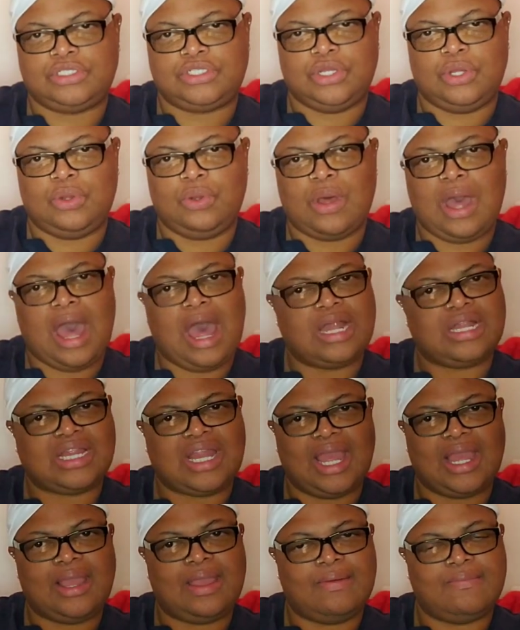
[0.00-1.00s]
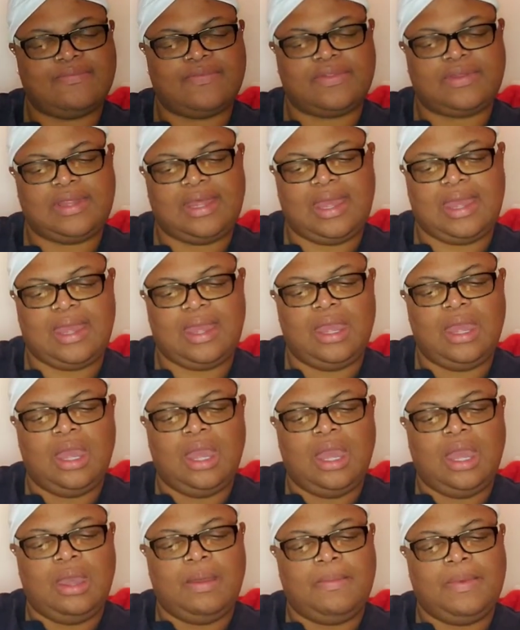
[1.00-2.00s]
So I thank him for that.
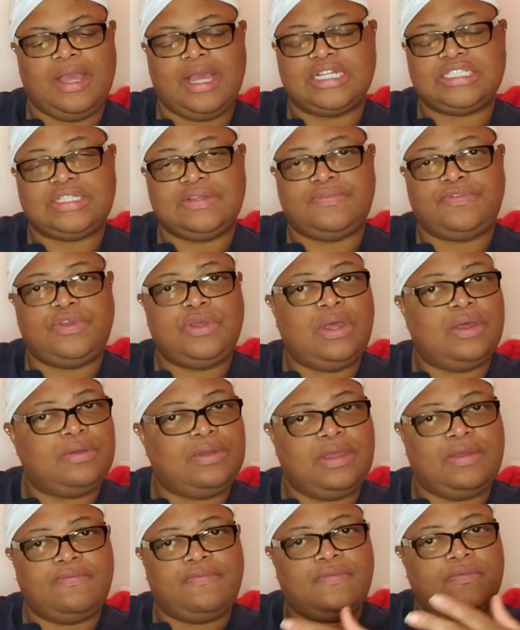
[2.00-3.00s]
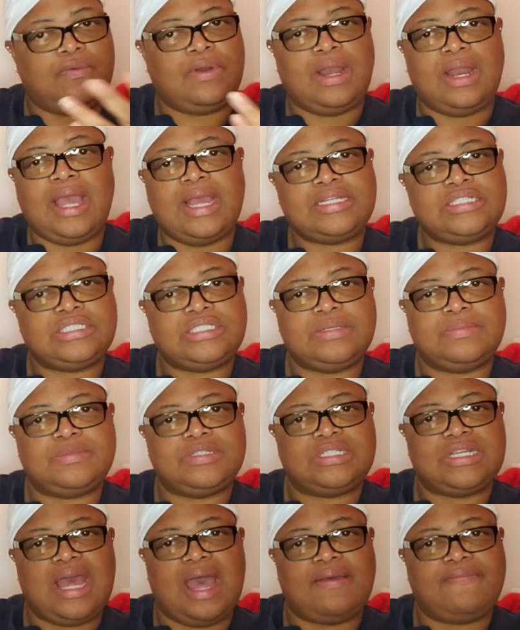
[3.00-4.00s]
Because if you if relationship
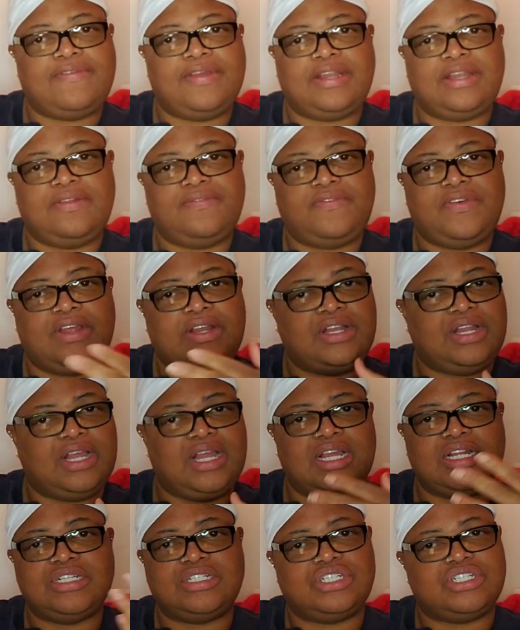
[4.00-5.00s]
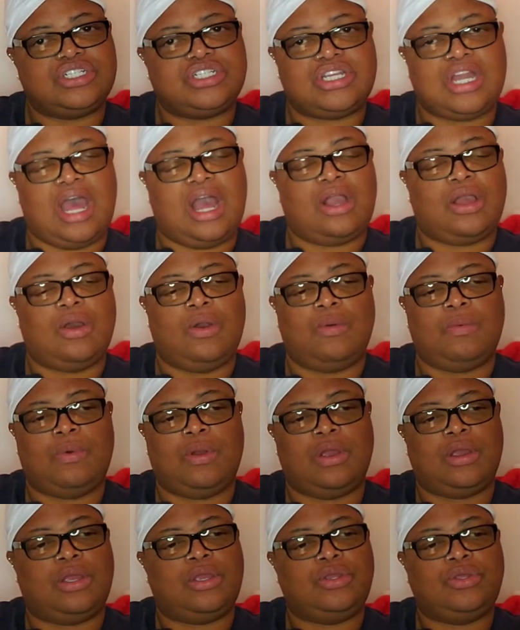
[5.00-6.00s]
is not 50-50, it's just not gonna
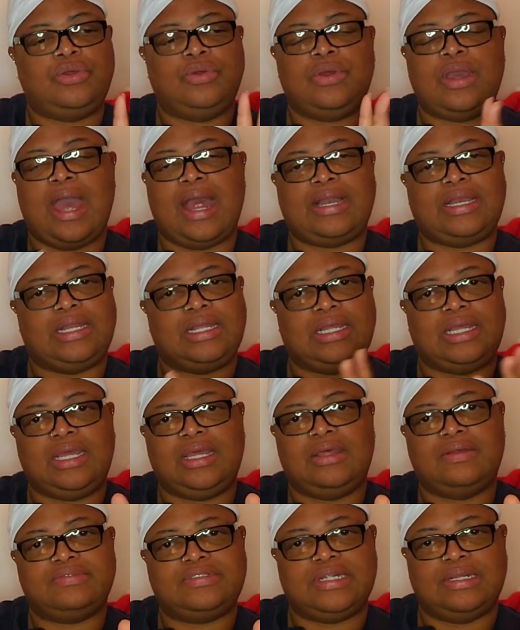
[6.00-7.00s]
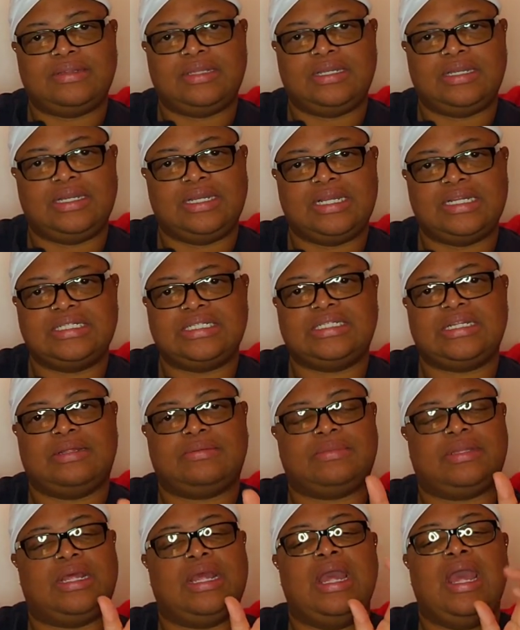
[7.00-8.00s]
work. You got to give something to get
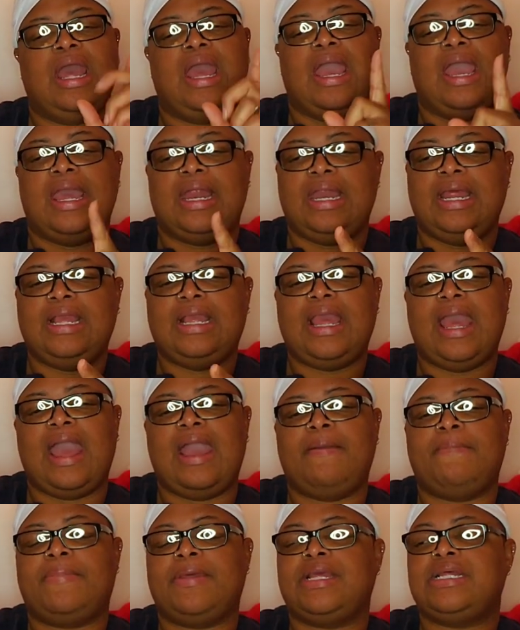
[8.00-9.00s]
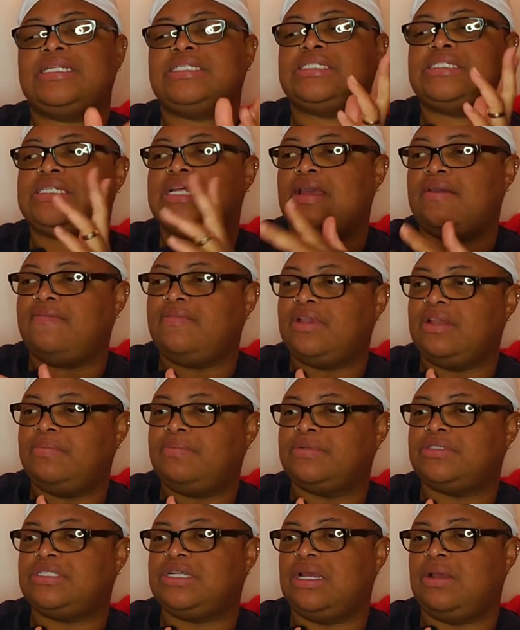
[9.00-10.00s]
something. And it can't be
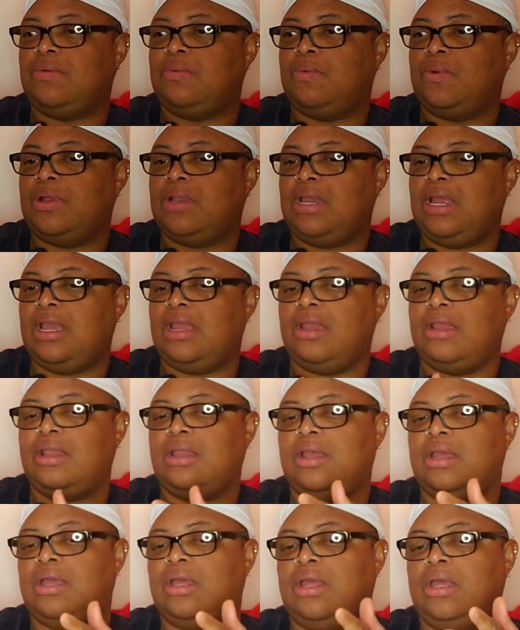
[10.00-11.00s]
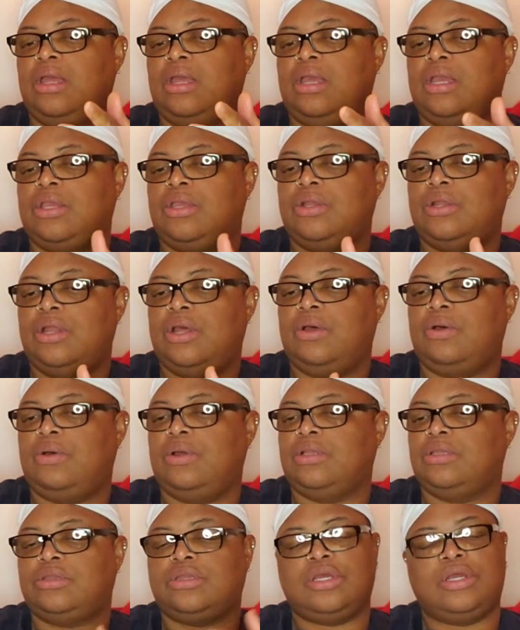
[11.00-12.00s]
70% one area, you know,
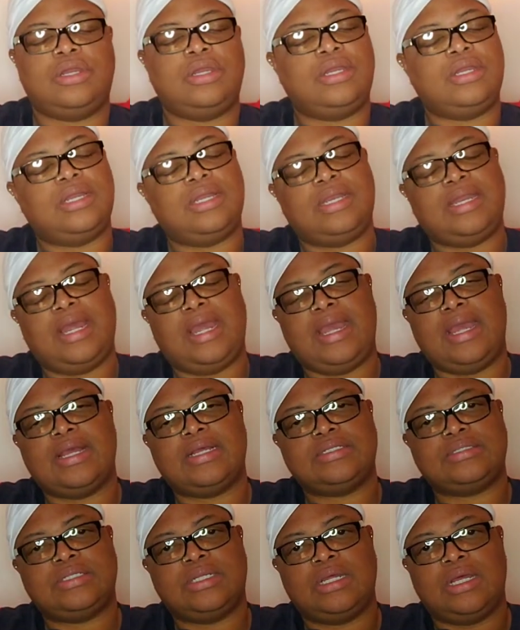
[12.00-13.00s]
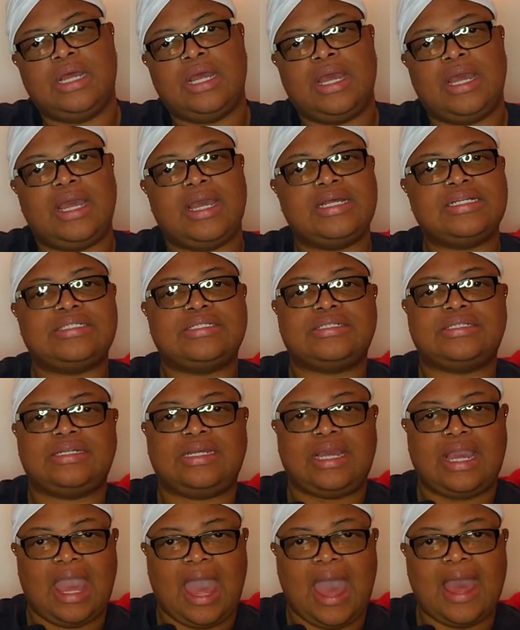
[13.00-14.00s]
and 30 the next. It's
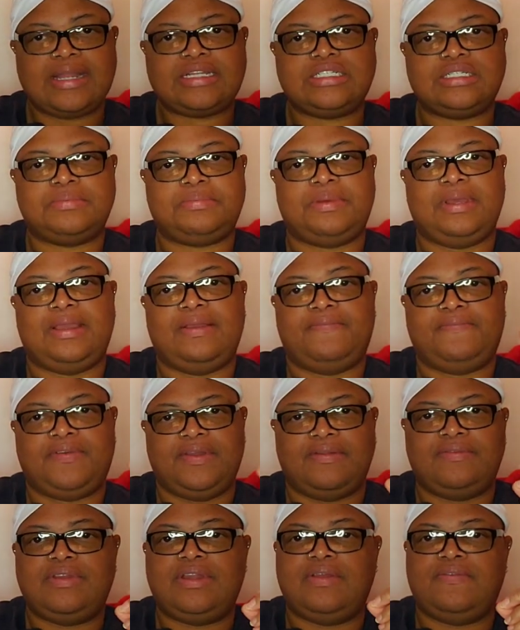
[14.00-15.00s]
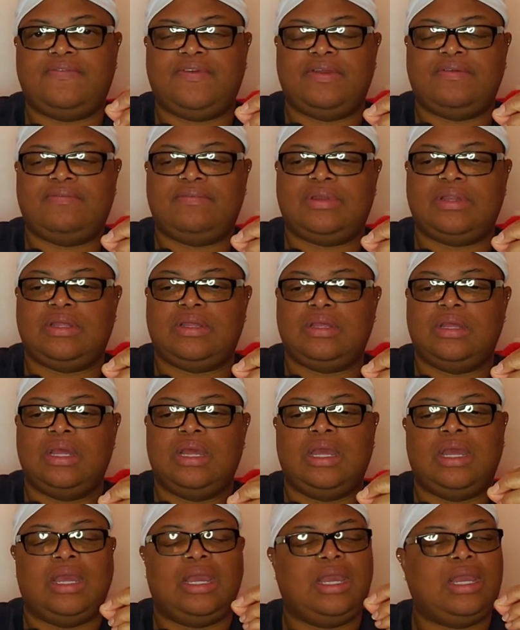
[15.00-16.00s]
got to be 50-50.
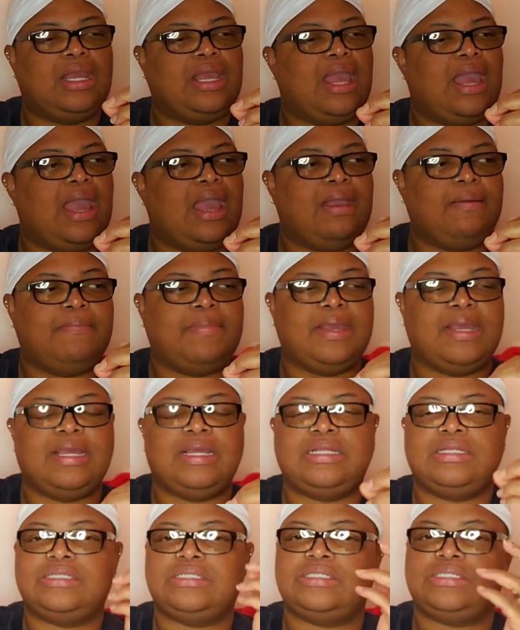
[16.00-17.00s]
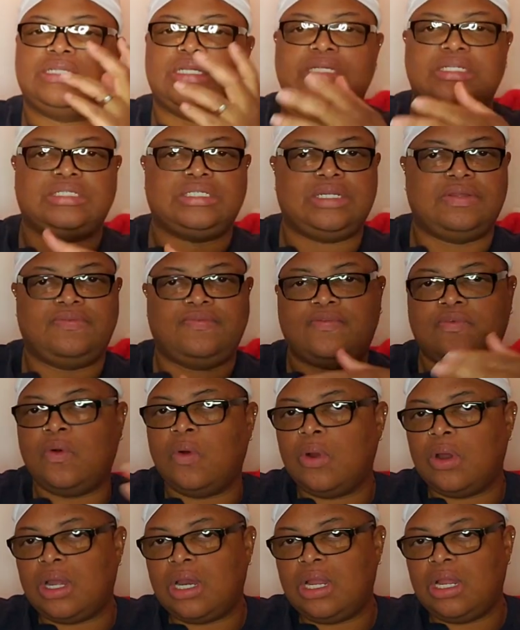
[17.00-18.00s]
It can't be
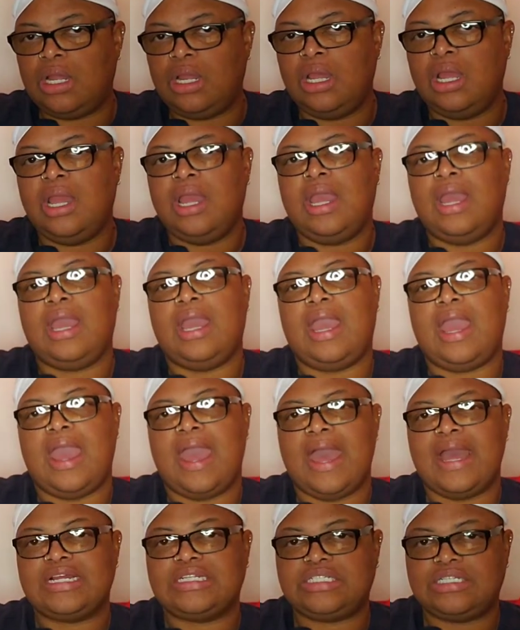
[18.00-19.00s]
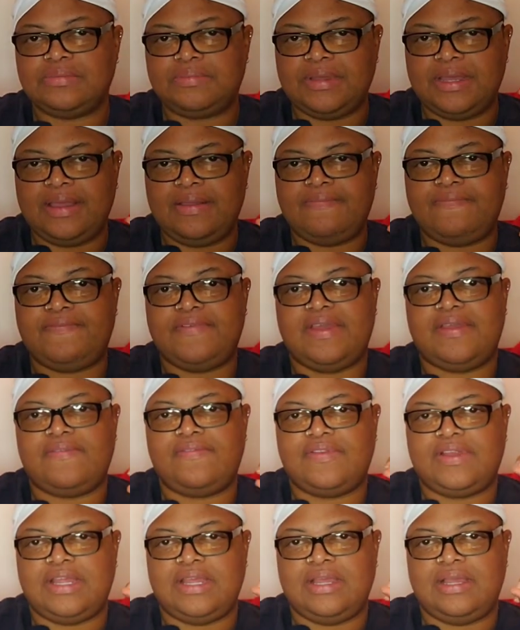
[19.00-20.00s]
60-40. It has to be
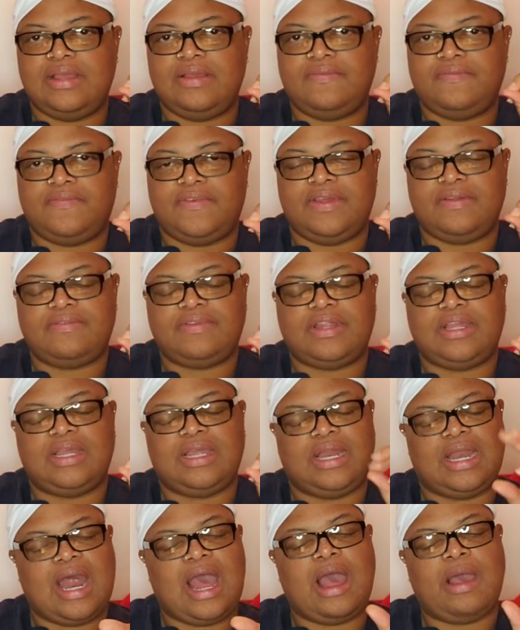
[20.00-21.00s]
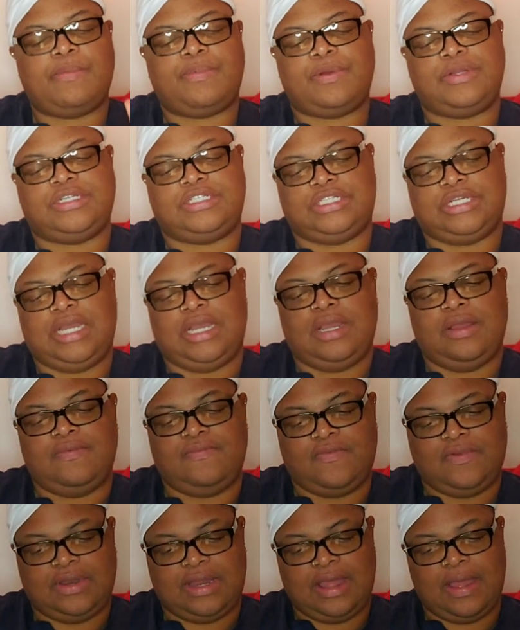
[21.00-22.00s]
50-50. And I appreciate him
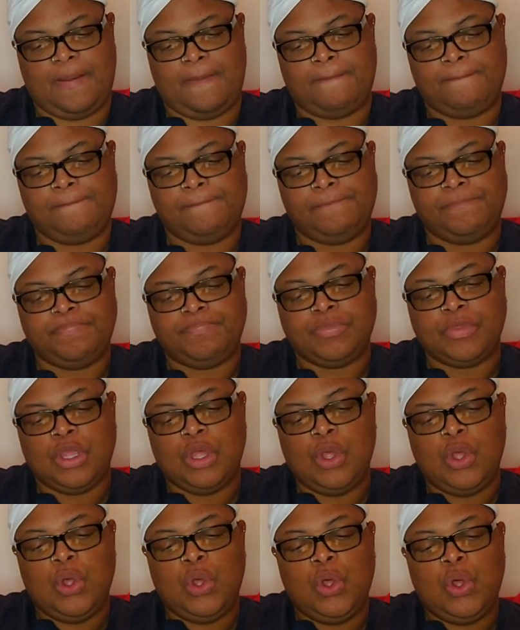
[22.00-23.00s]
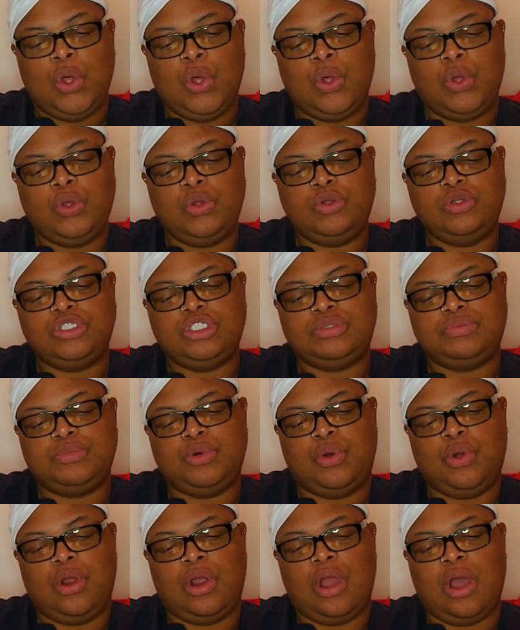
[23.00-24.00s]
for that. Who's
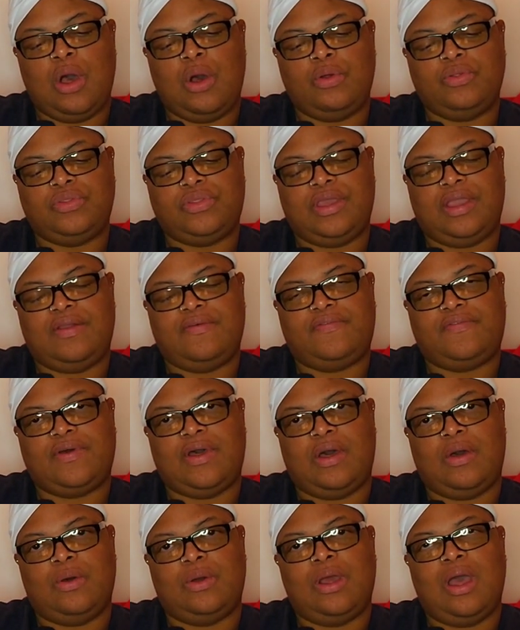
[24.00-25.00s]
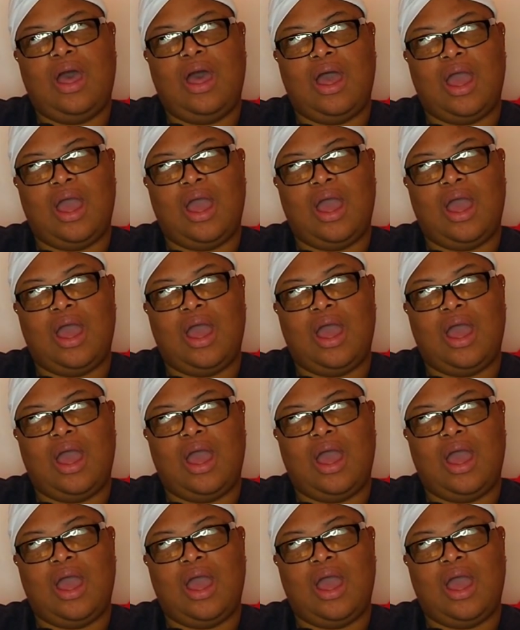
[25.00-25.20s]
more on their phone?